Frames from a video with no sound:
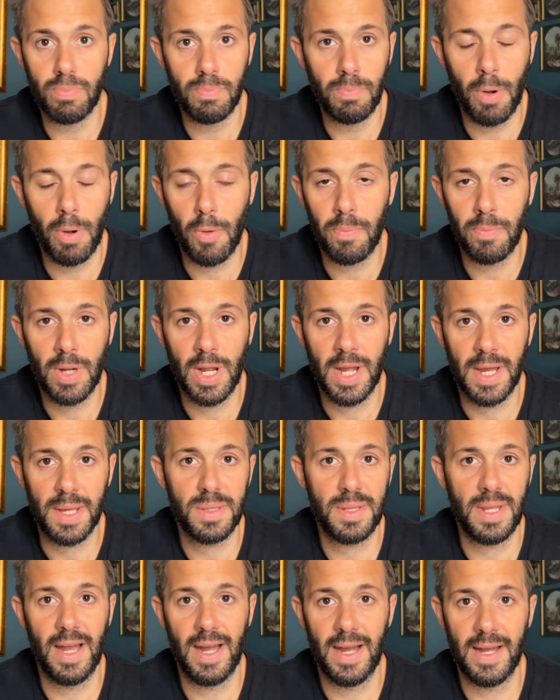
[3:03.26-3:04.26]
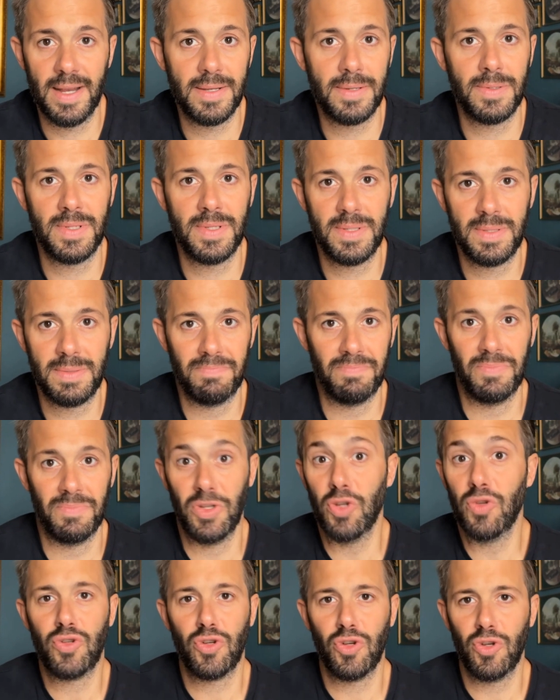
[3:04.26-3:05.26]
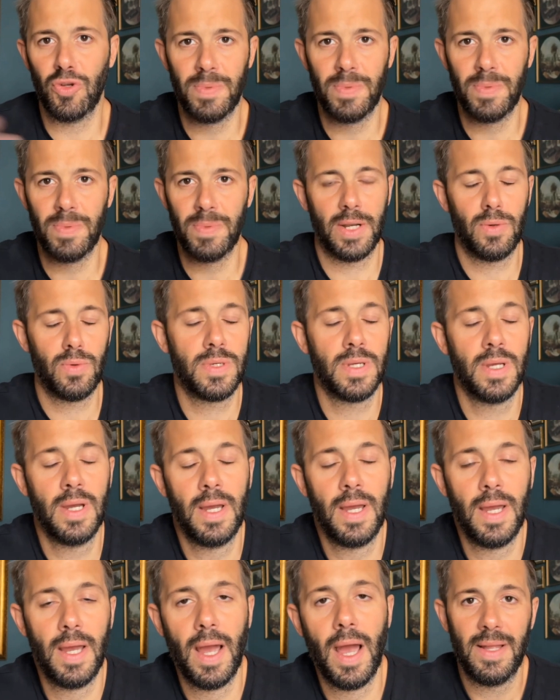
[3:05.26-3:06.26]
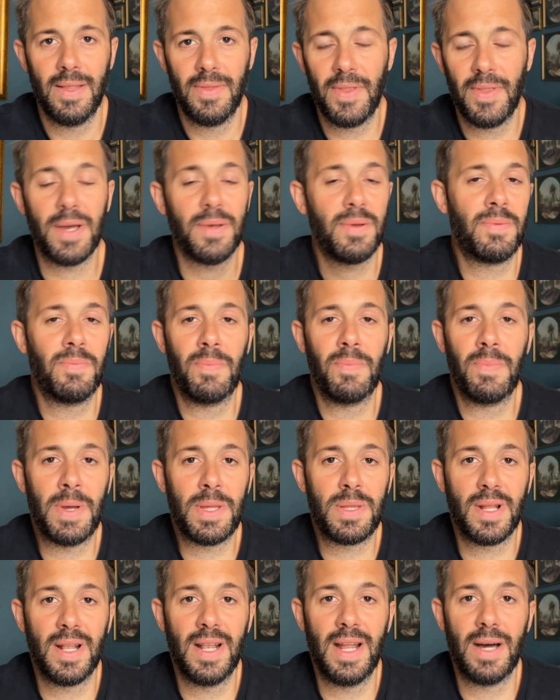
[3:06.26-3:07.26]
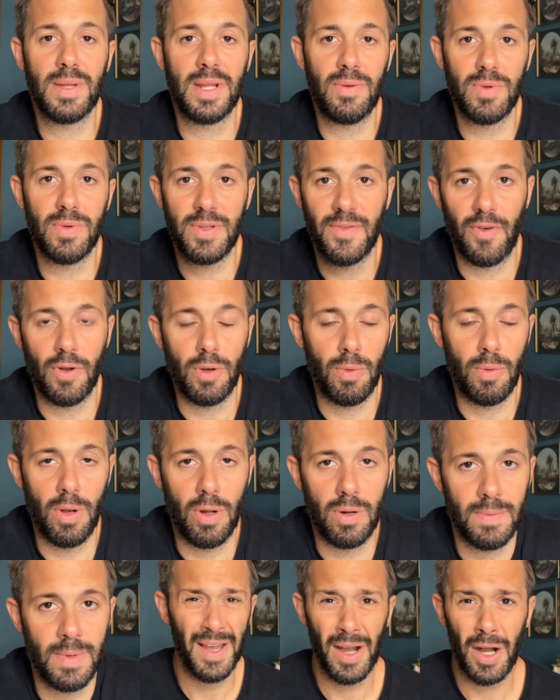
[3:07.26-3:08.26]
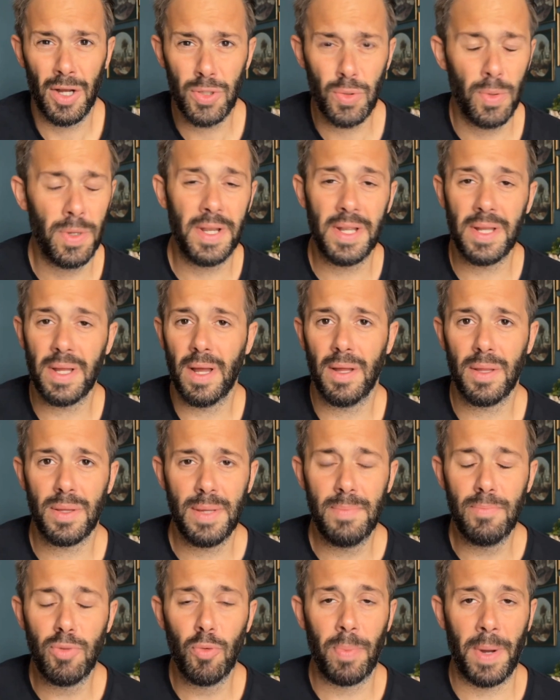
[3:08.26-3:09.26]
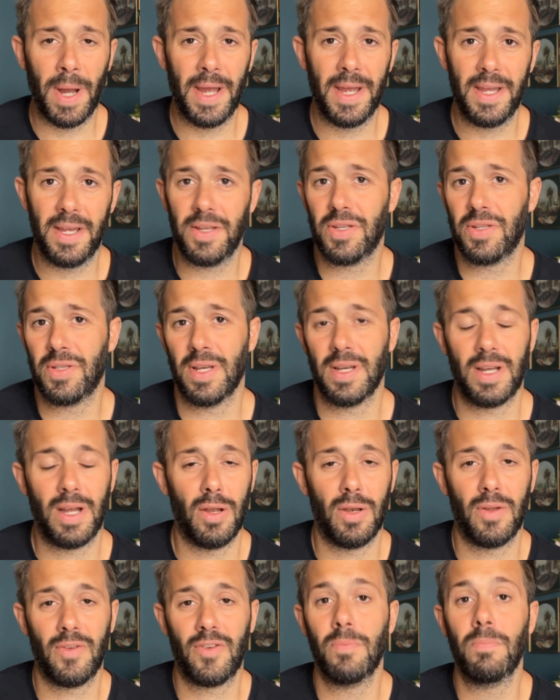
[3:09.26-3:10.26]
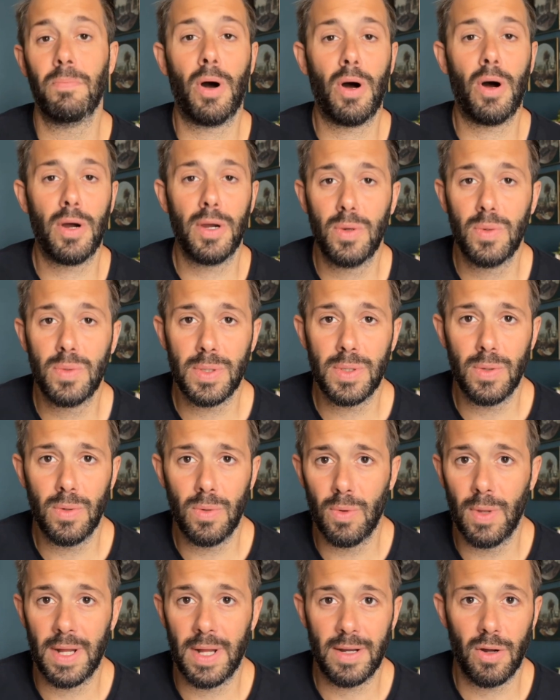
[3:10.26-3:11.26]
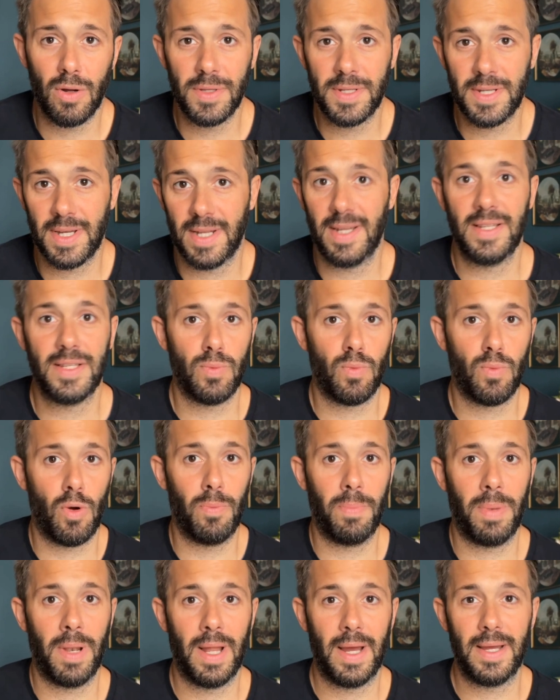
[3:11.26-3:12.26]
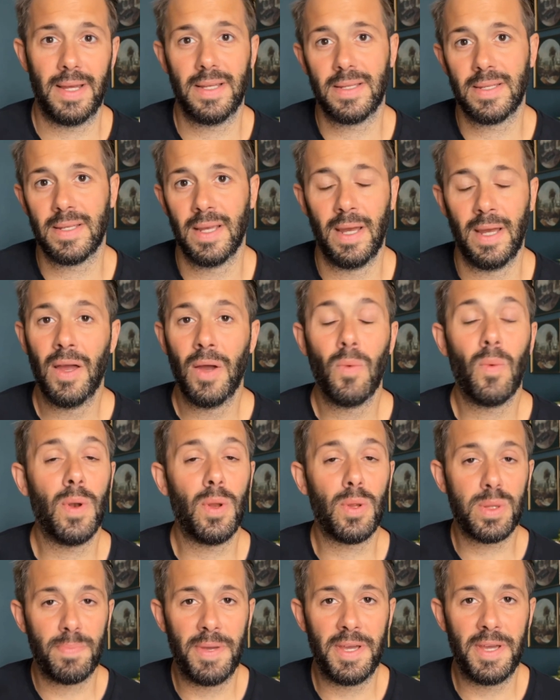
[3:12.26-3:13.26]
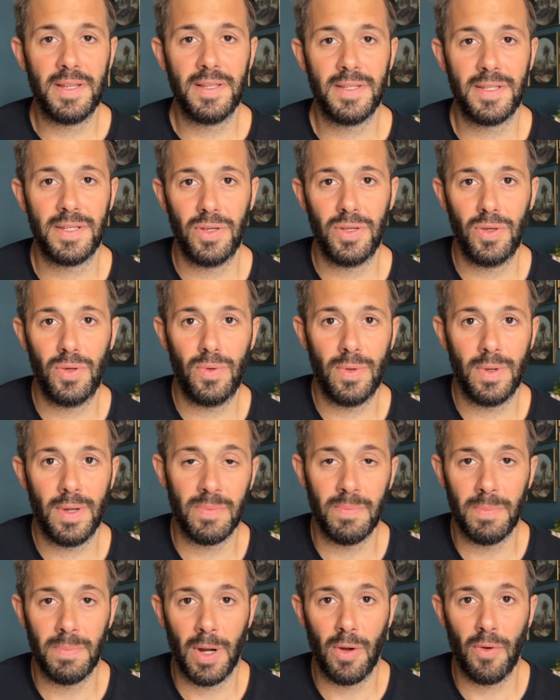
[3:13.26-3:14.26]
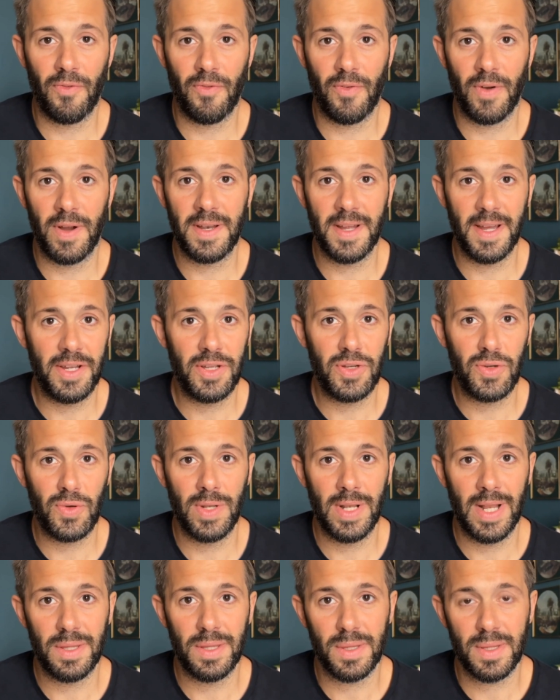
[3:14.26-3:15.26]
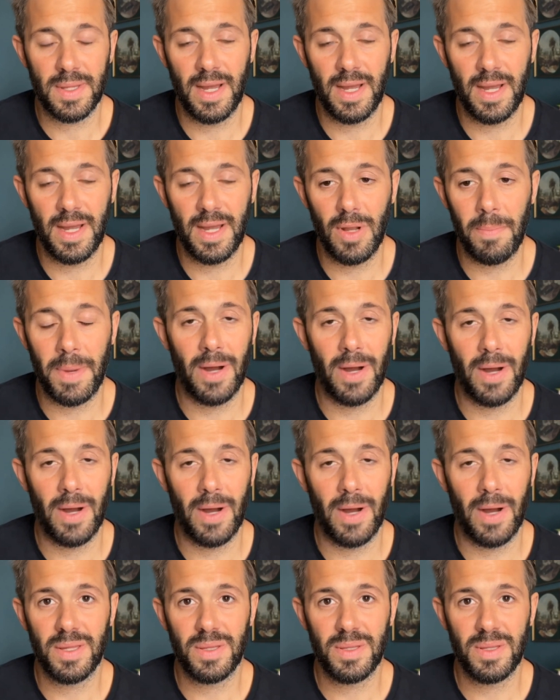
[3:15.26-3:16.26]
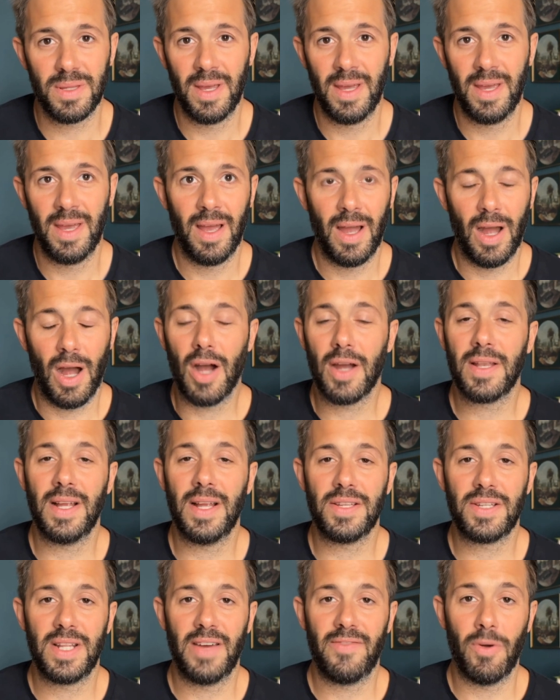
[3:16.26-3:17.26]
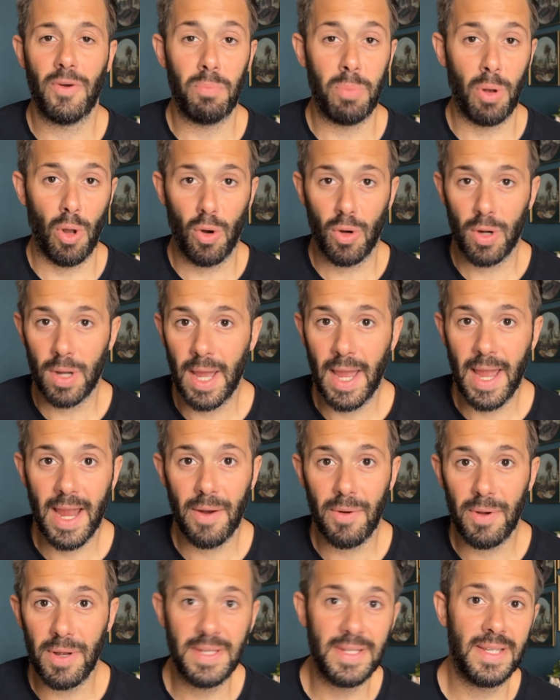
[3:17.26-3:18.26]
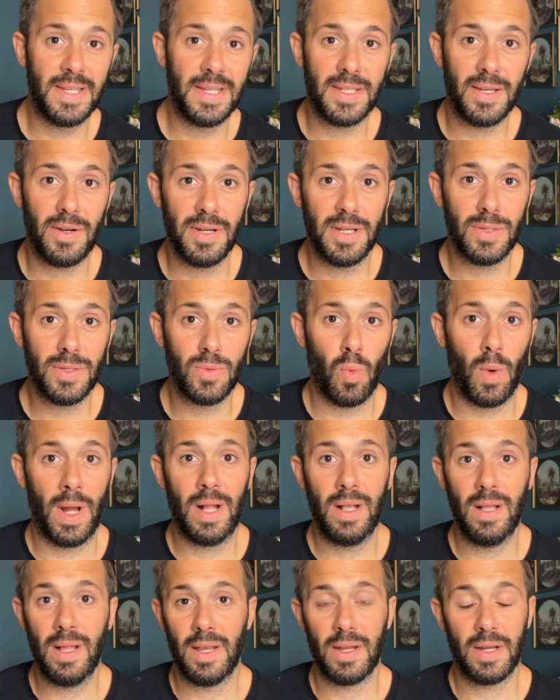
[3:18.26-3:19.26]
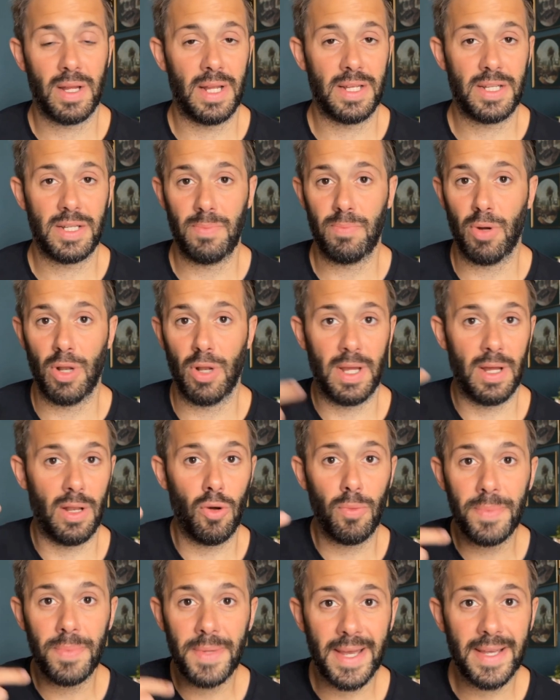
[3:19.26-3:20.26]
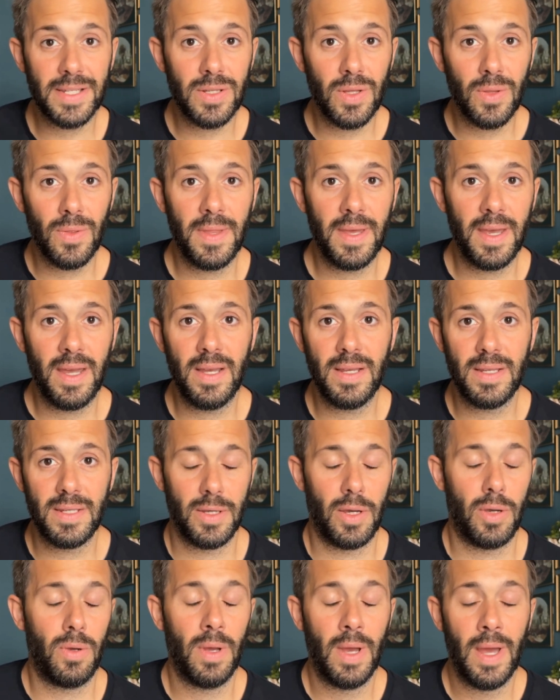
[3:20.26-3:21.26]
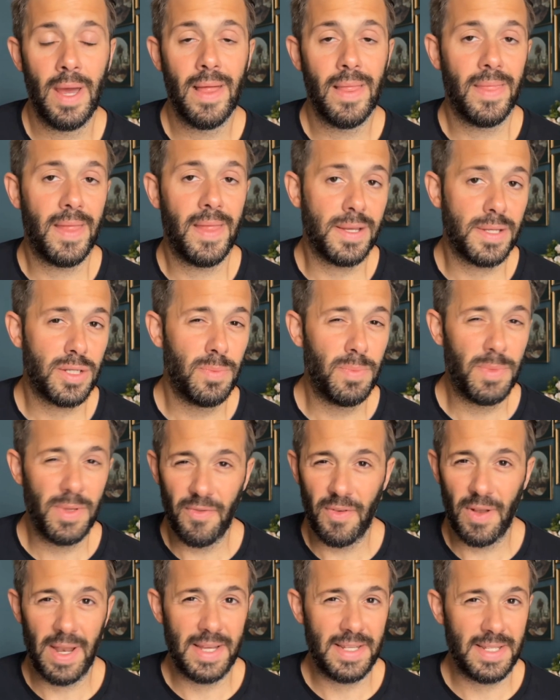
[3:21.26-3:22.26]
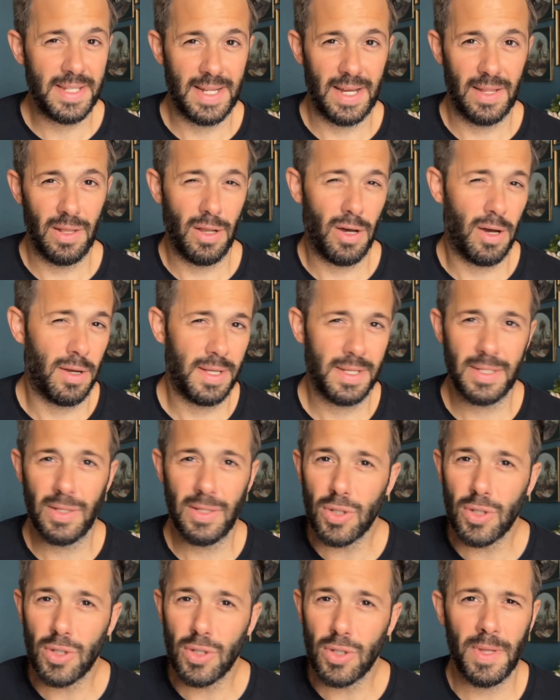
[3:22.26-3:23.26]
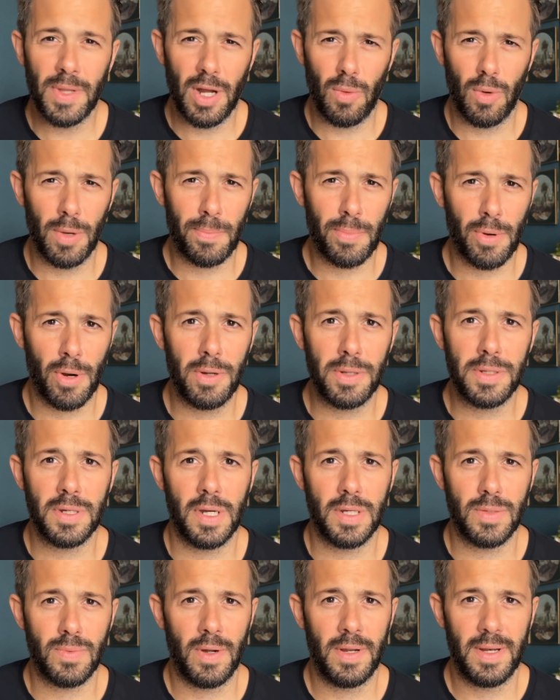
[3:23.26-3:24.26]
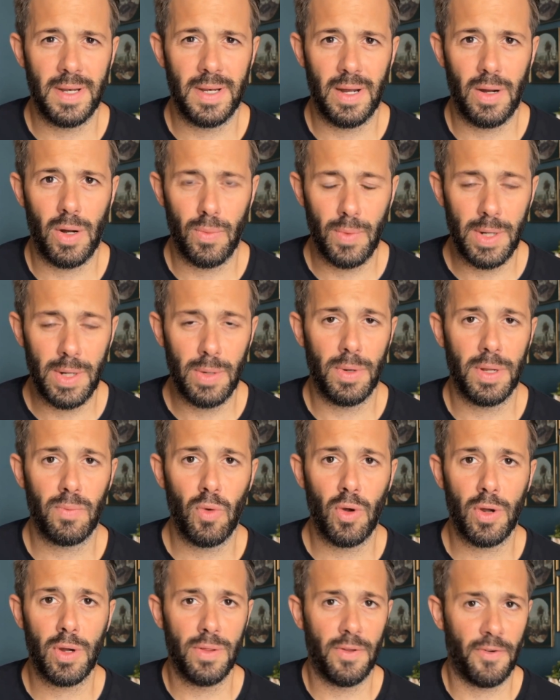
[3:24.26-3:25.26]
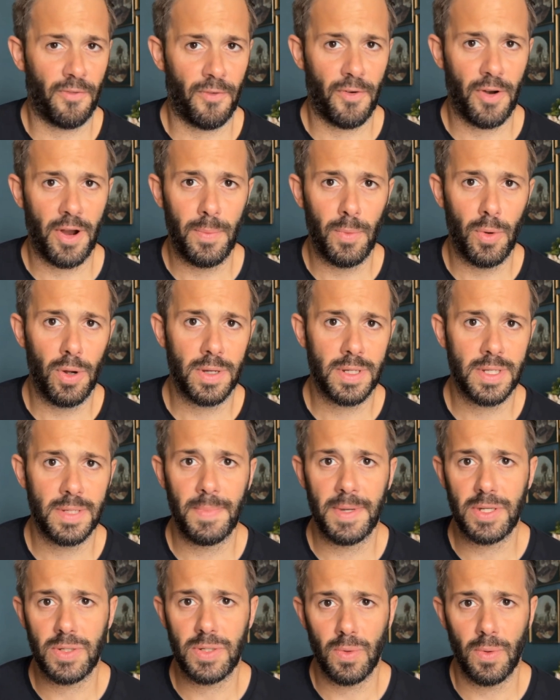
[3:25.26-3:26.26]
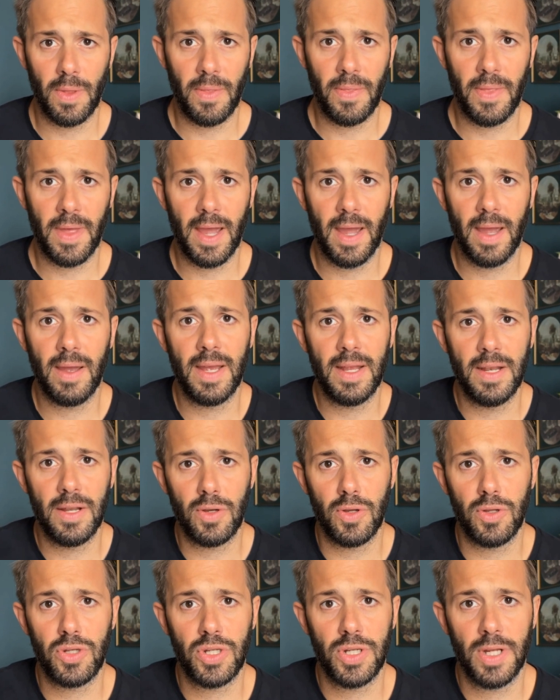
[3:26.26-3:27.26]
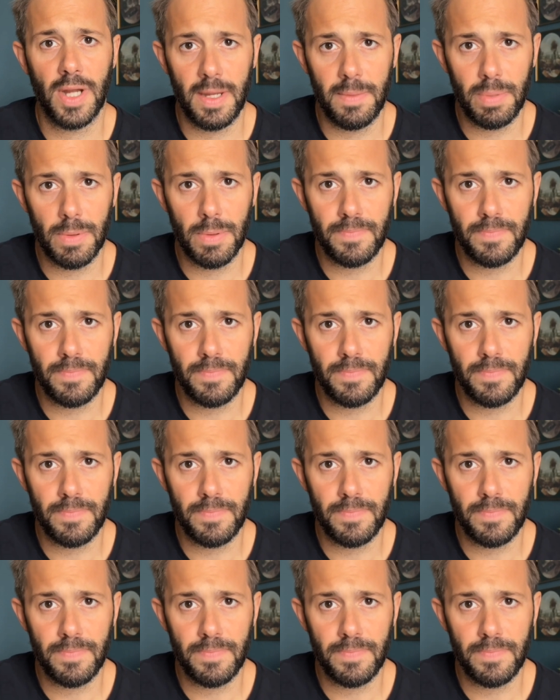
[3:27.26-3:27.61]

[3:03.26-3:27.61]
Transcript: podcast and YouTube channels. That basically allows anyone to follow along. I just wanted a simple page that kind of compiles all that content into one place. When I was speaking to my old friend Adrian Lansdowne about this, I can actually have a blog area to the site as well. And I can actually put little updates on there. So that's something for later down the line. It's not something that I want to prioritize right now. I really want to work on the frameworks to make sure that they're in good shape.